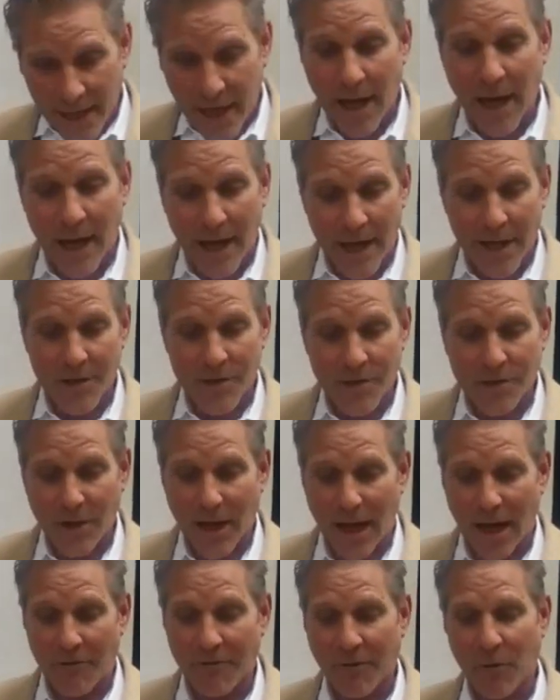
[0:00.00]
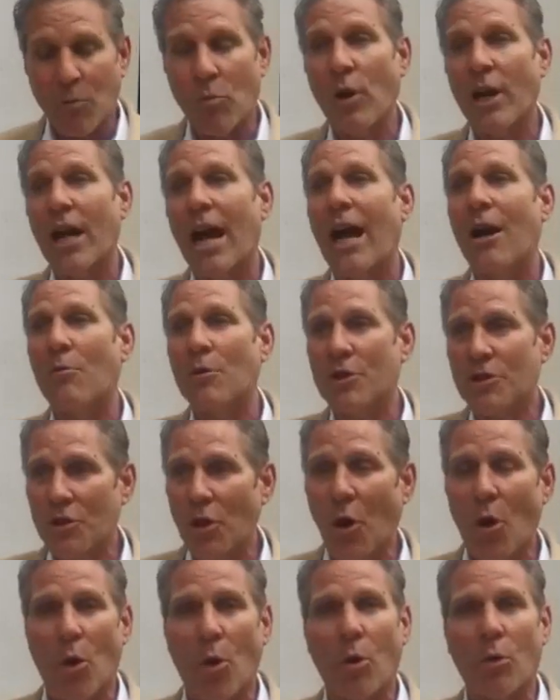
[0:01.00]
Because from what I was
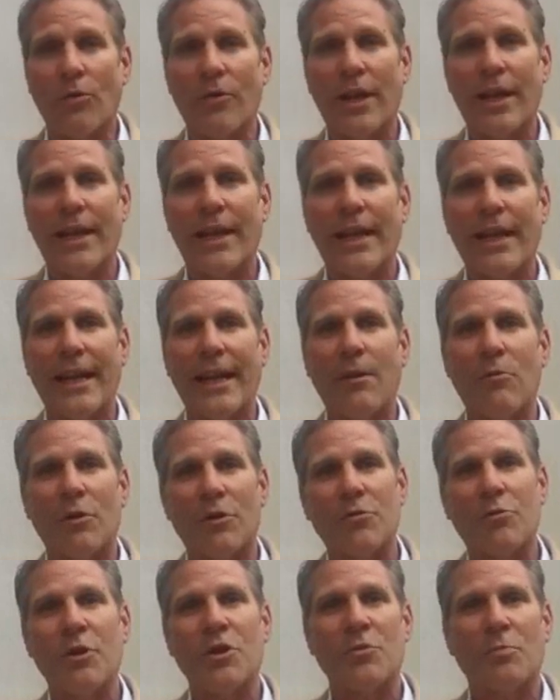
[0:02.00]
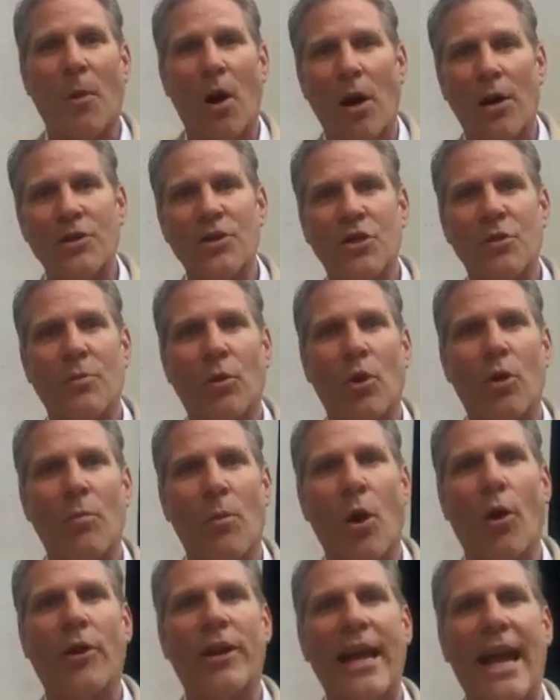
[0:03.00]
told, that he was responsible,
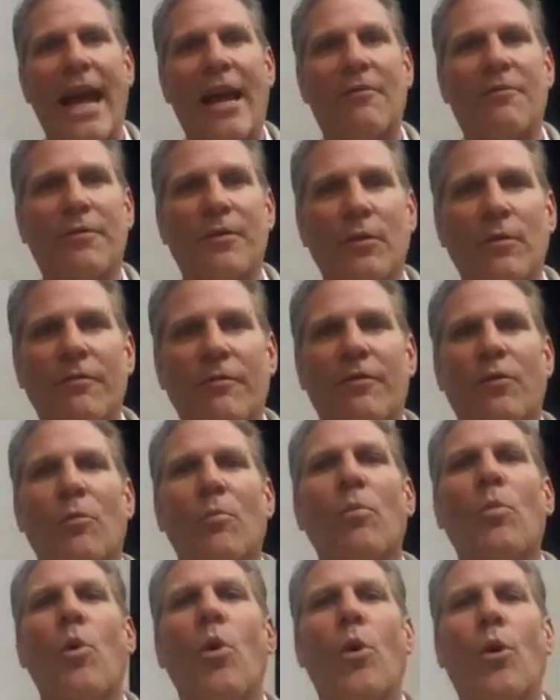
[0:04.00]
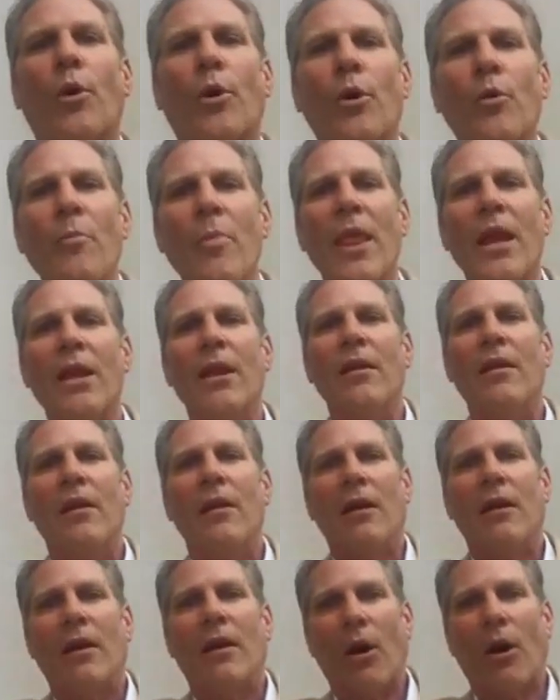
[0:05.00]
Mark Hatfield, for more
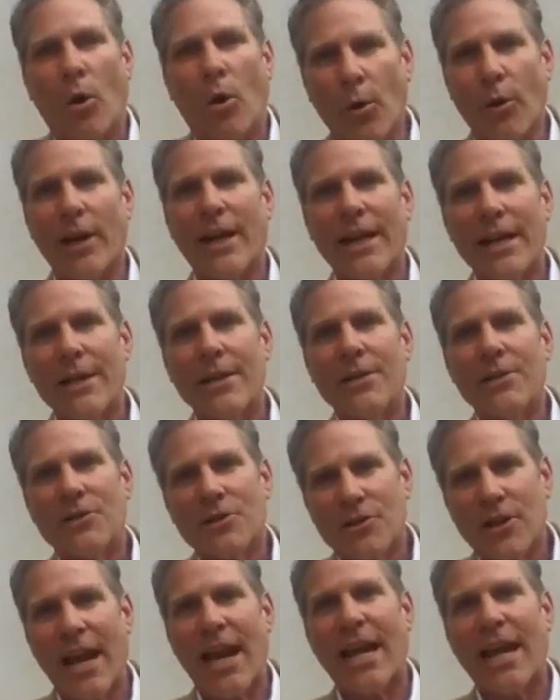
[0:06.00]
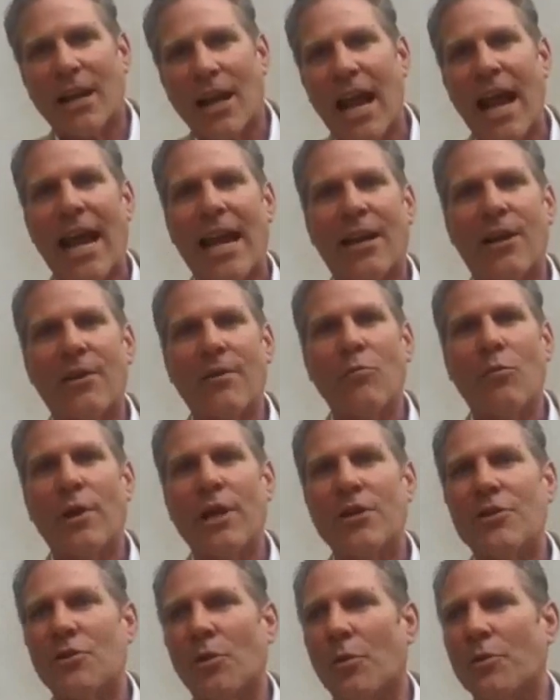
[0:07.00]
Oregon state land and
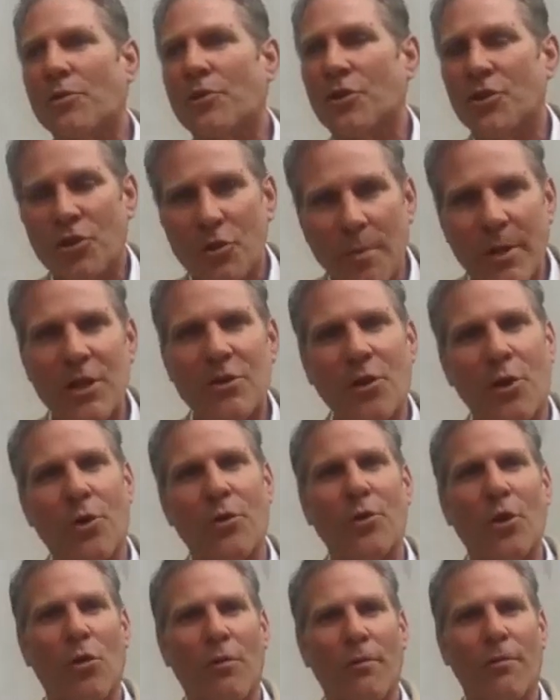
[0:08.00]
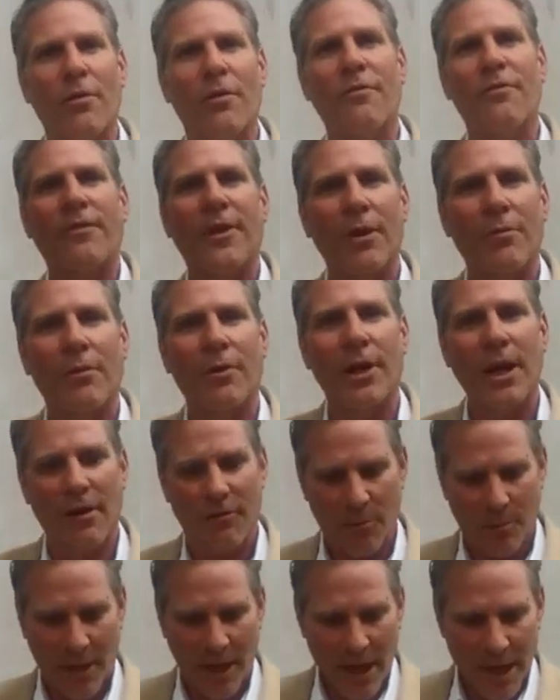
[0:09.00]
resources to be turned over to the federal
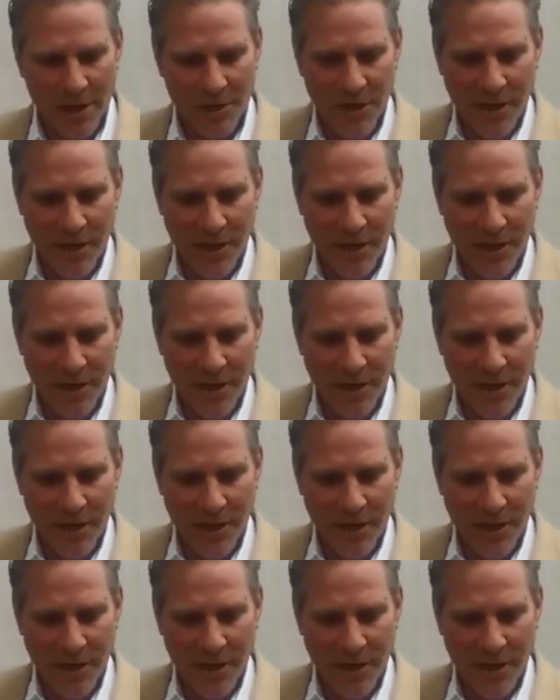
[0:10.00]
government.